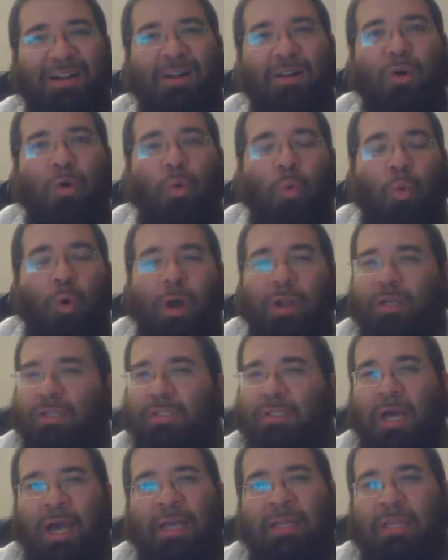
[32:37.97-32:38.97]
What is
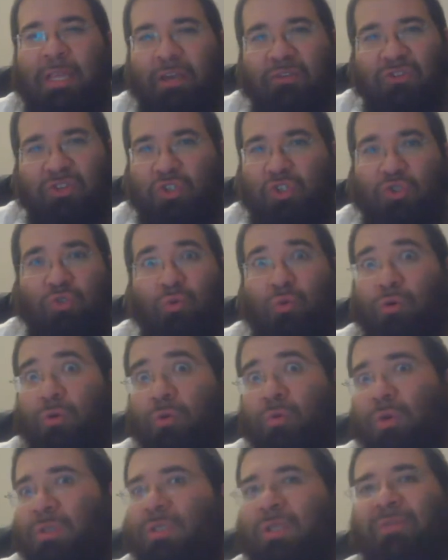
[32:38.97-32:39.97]
the idea of a
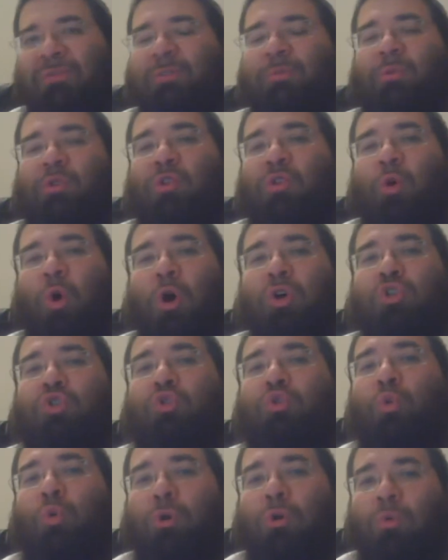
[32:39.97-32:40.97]
sword? What's the difference between a
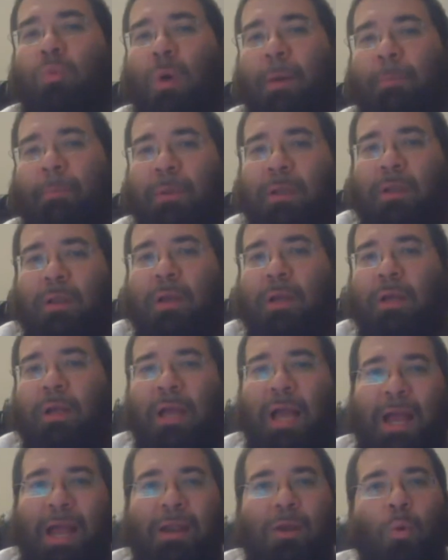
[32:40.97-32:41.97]
sword weapon
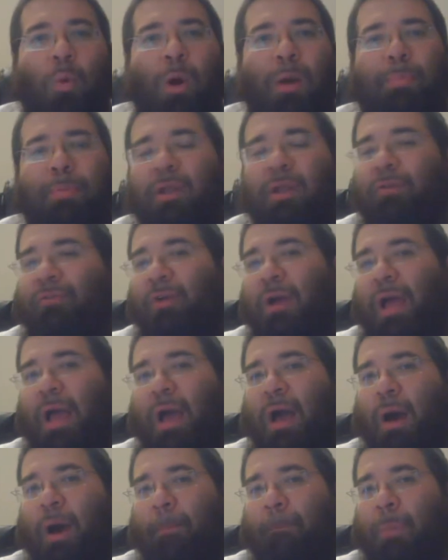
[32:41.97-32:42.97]
and a weapon of
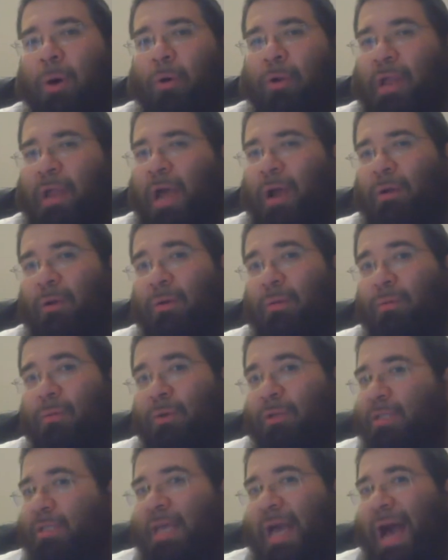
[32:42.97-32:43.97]
a bow and arrow?
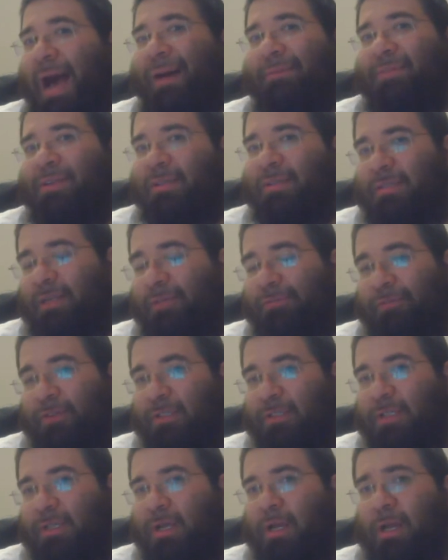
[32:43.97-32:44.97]
What's the obvious
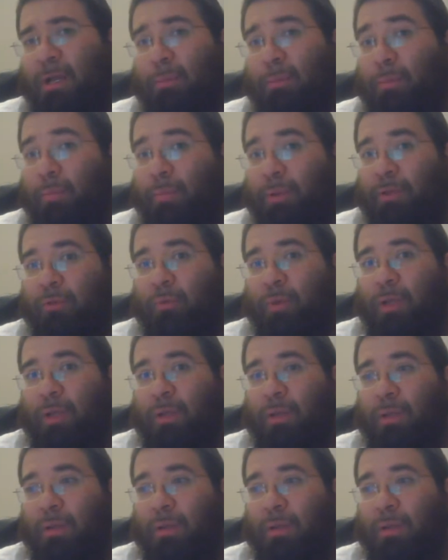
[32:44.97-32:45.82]
difference between?